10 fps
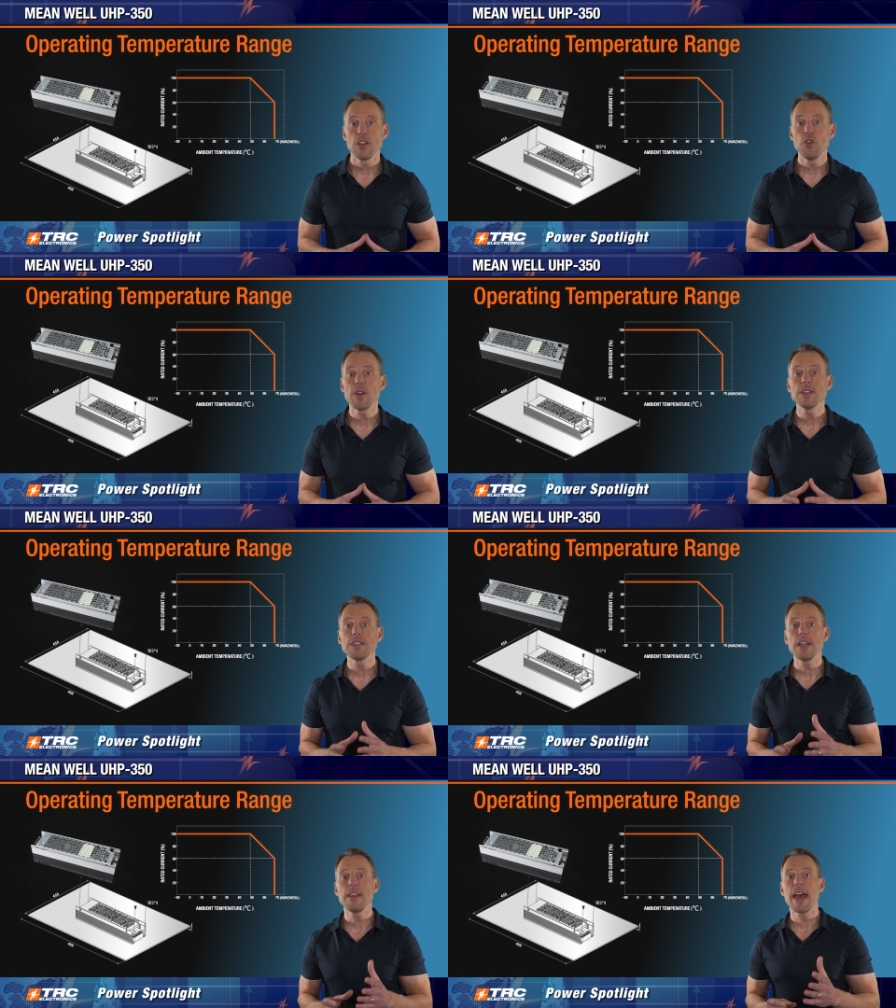You can
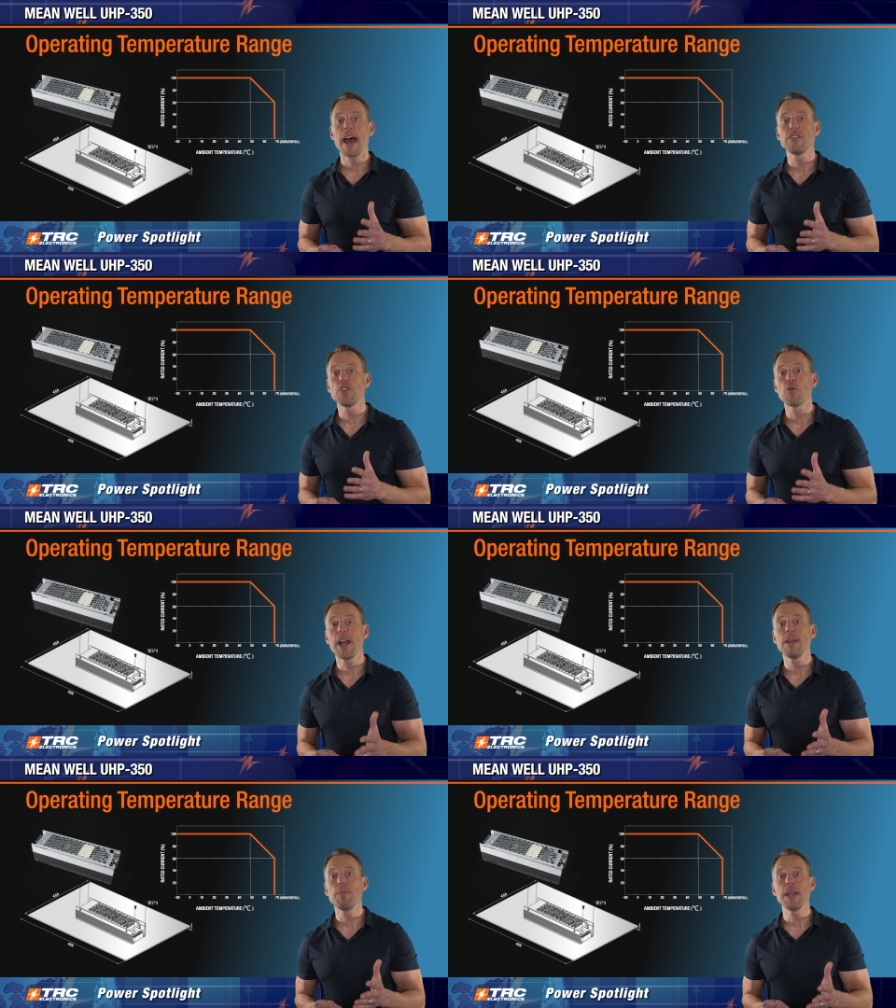see that
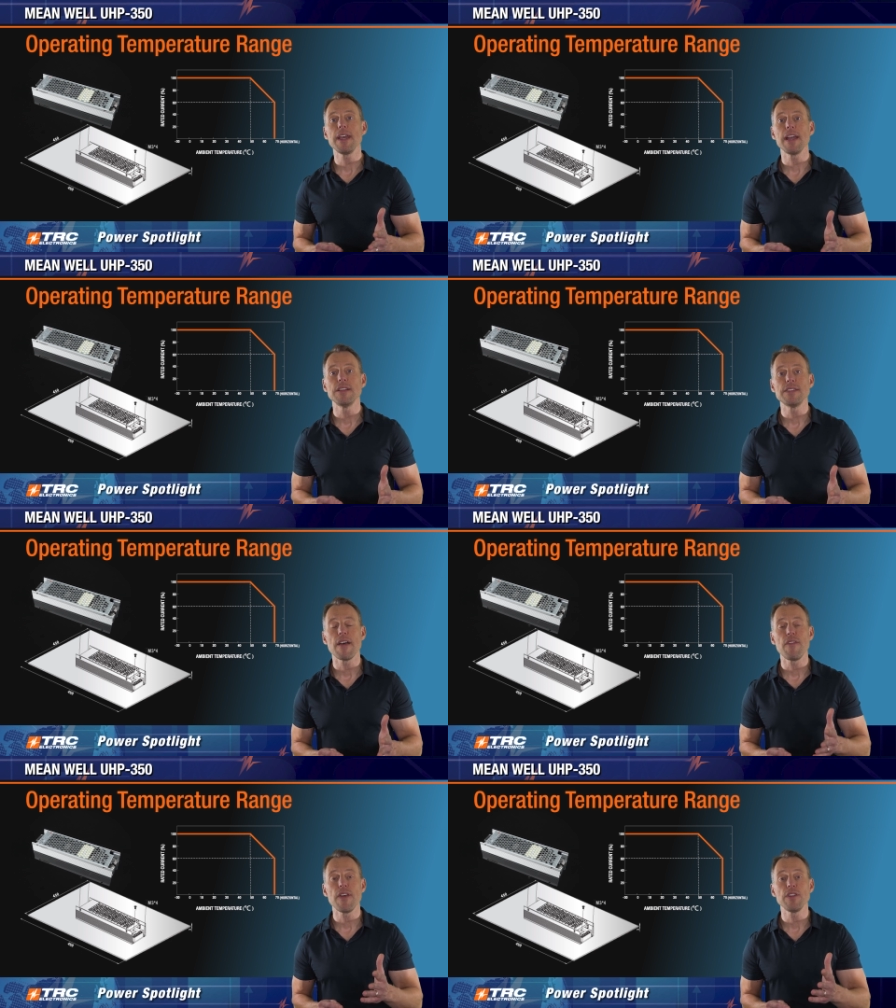derating begins
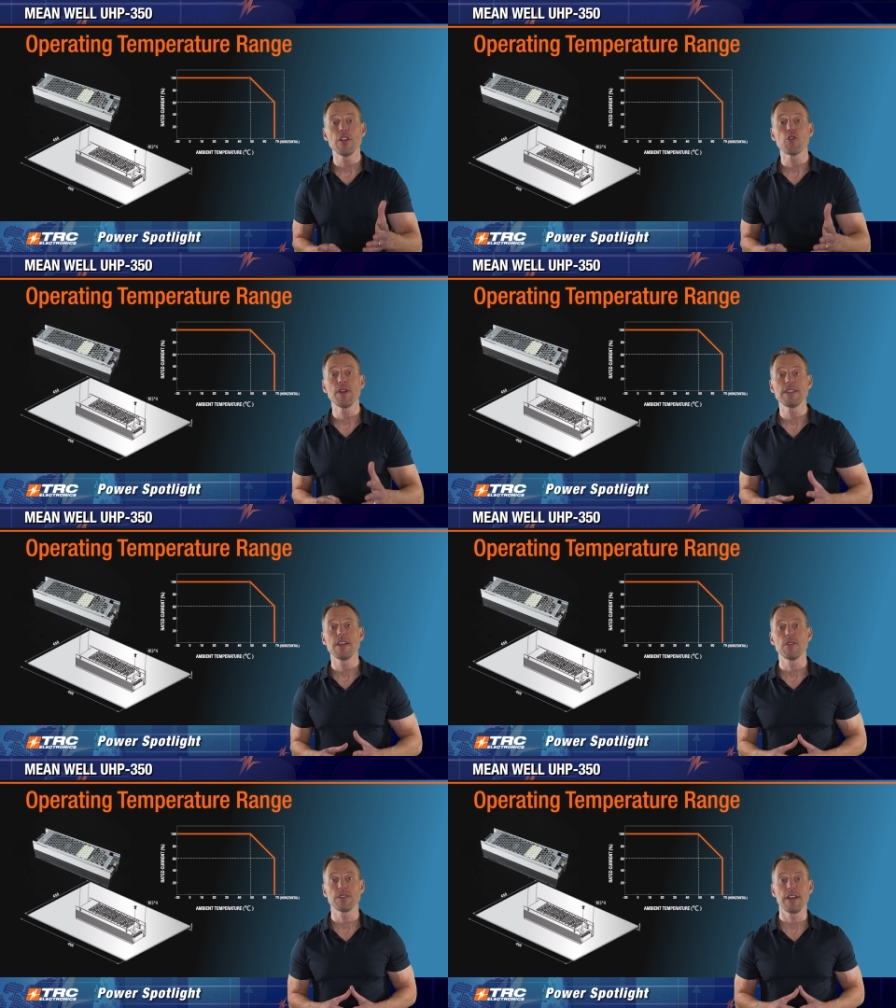at 50 degrees
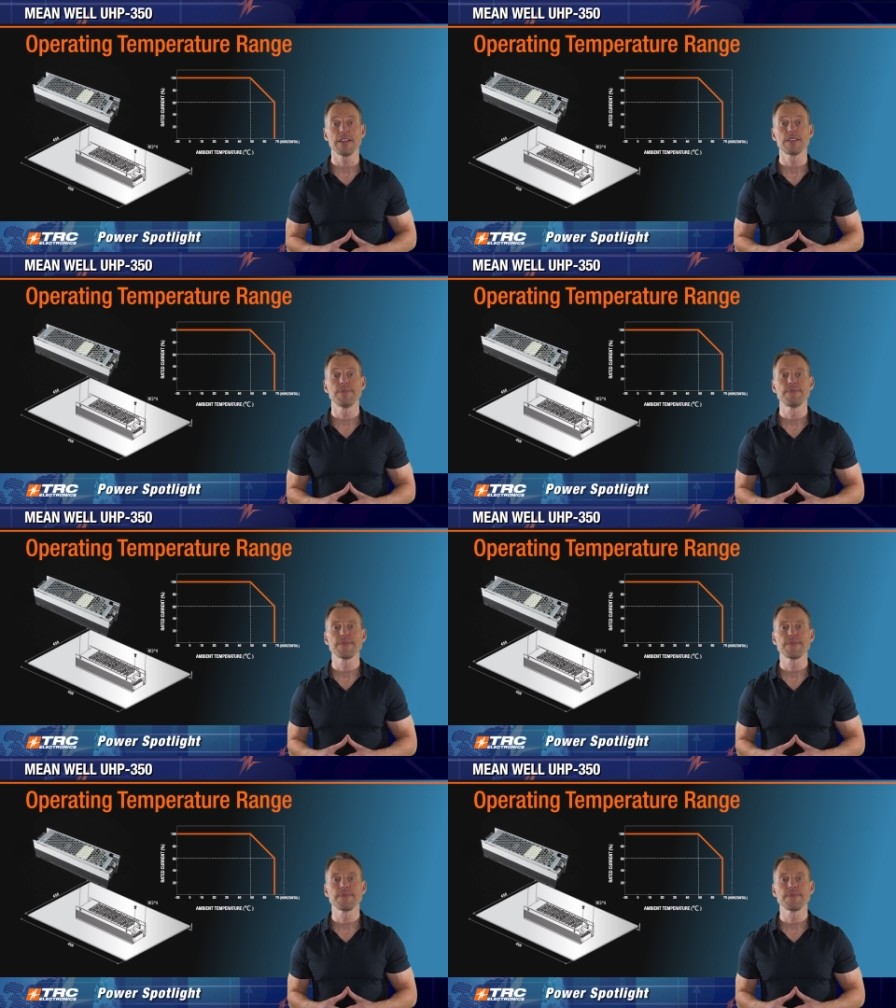Celsius.